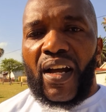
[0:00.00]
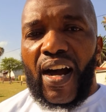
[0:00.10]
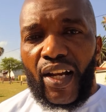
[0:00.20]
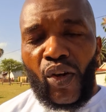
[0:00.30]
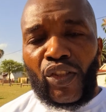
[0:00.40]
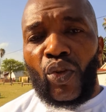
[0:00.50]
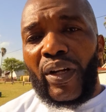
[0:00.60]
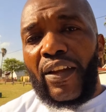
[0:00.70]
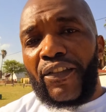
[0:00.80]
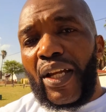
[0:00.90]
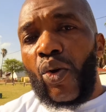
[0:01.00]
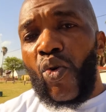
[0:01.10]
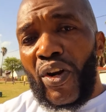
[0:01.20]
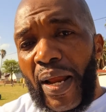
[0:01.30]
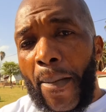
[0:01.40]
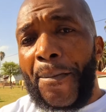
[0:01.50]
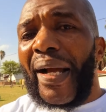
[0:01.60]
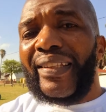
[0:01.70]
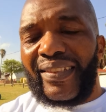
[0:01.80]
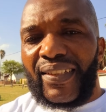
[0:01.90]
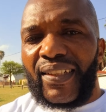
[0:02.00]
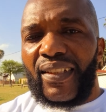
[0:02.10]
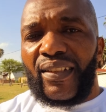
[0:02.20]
Hallelujah. So if the ruling party,